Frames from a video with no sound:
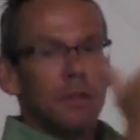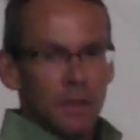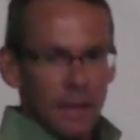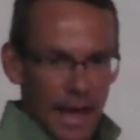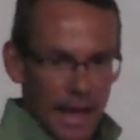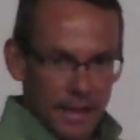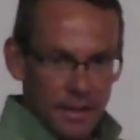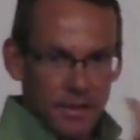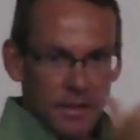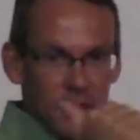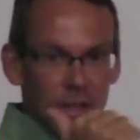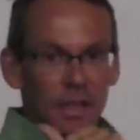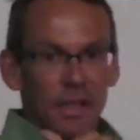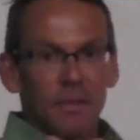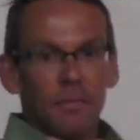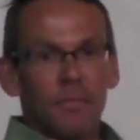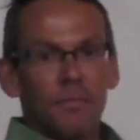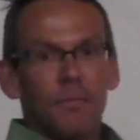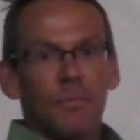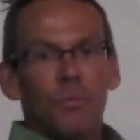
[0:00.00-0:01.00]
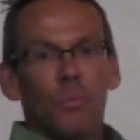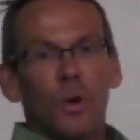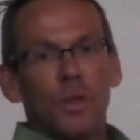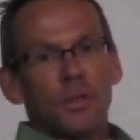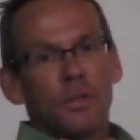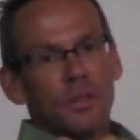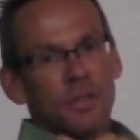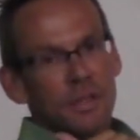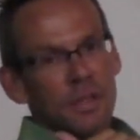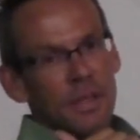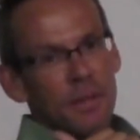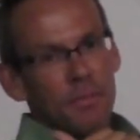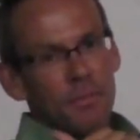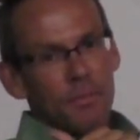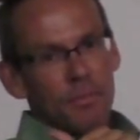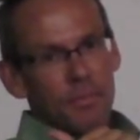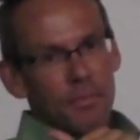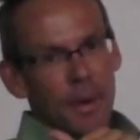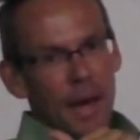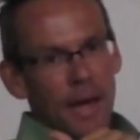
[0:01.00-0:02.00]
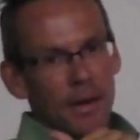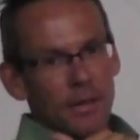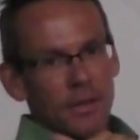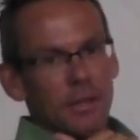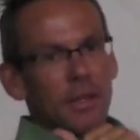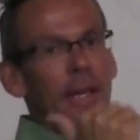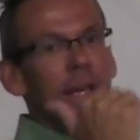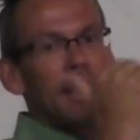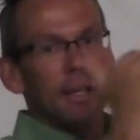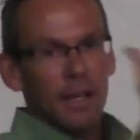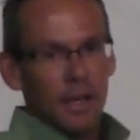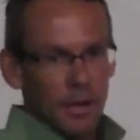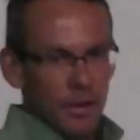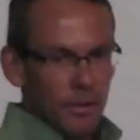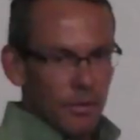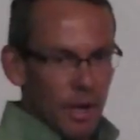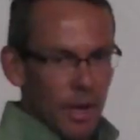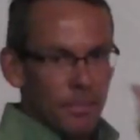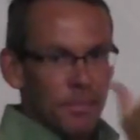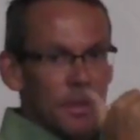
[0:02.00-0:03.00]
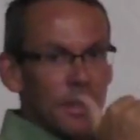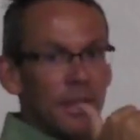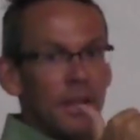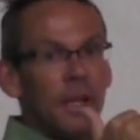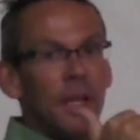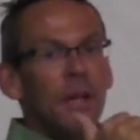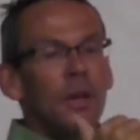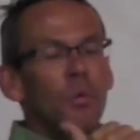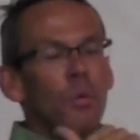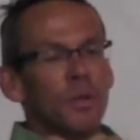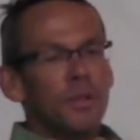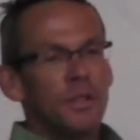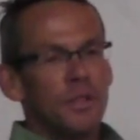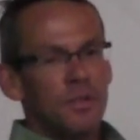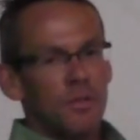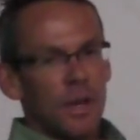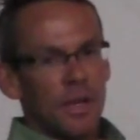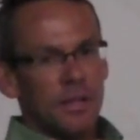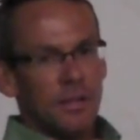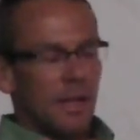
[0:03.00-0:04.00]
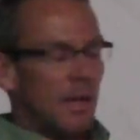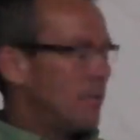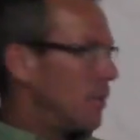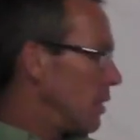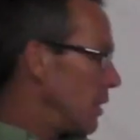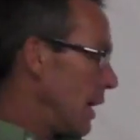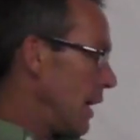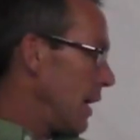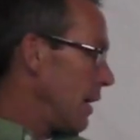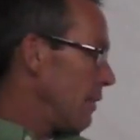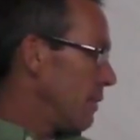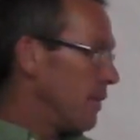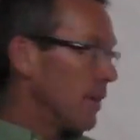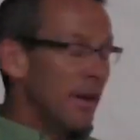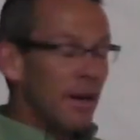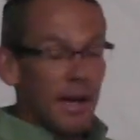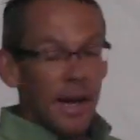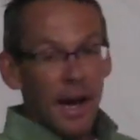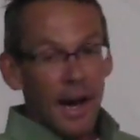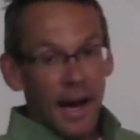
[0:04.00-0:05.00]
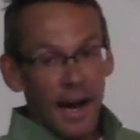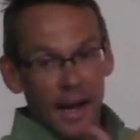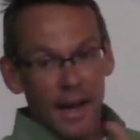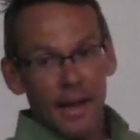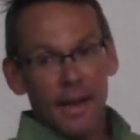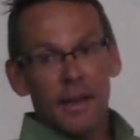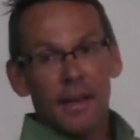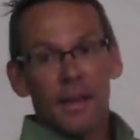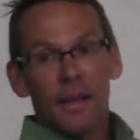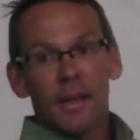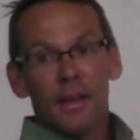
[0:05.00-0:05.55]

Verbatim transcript: Lack of sleep. What's your sleep patterns like? Interrupted. What's the stress level like? Very high.